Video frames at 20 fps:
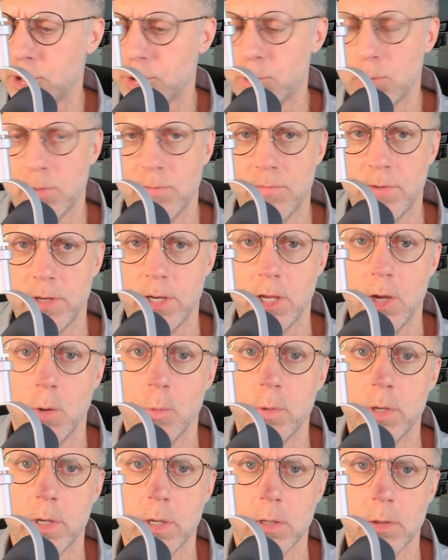you to a video
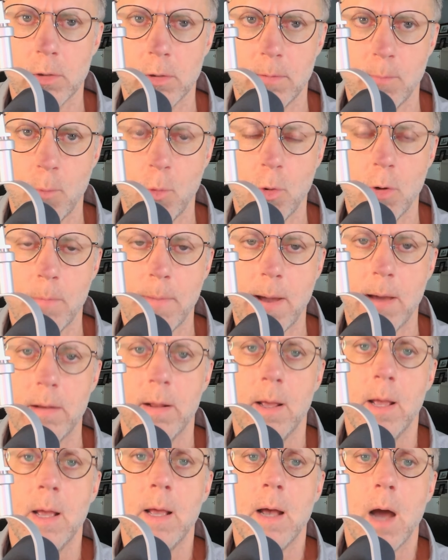where you can learn more about
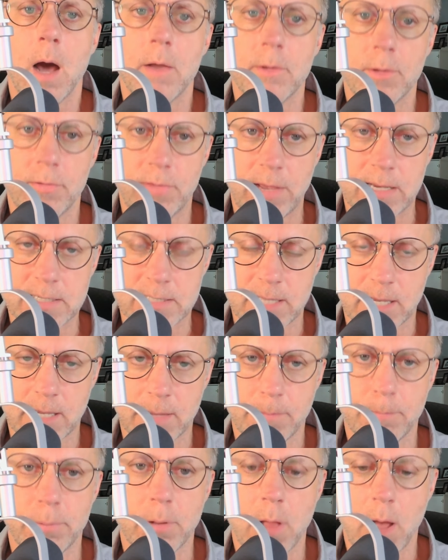other things that
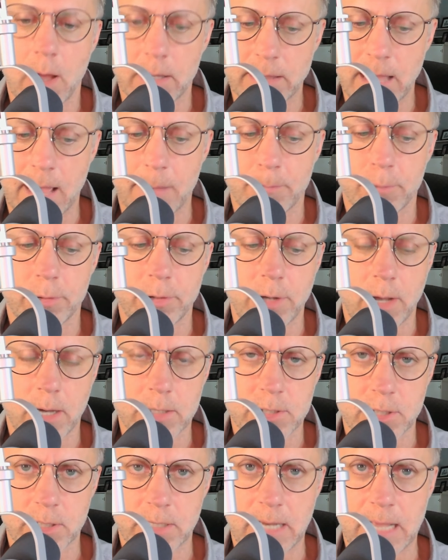can block that
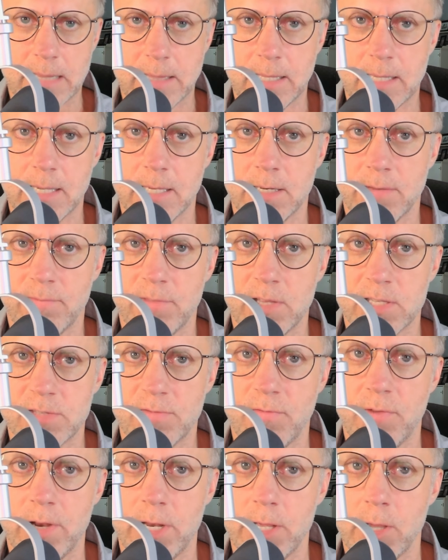production at the end of
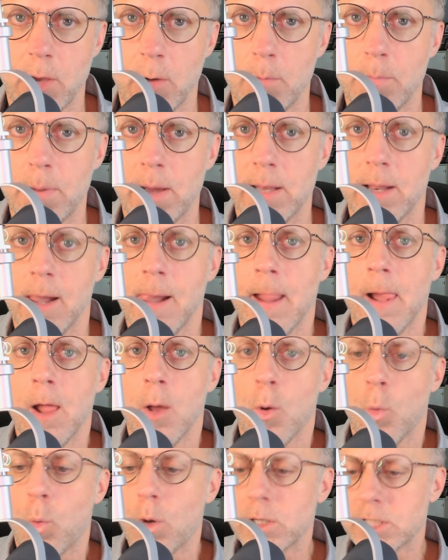this video. But
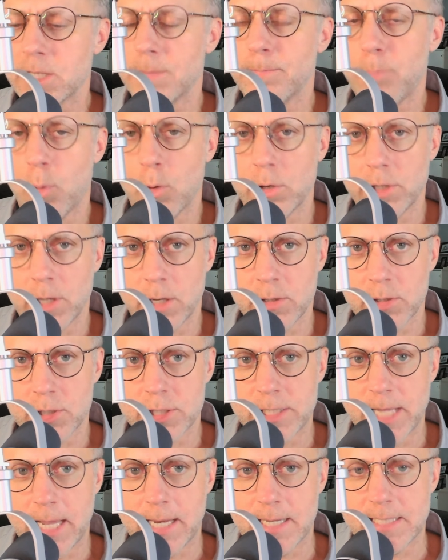what's important to
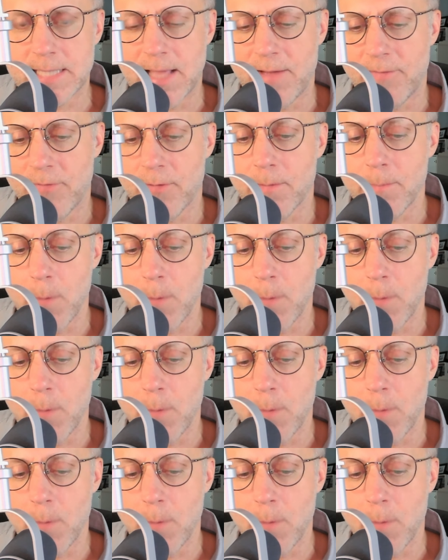understand is that for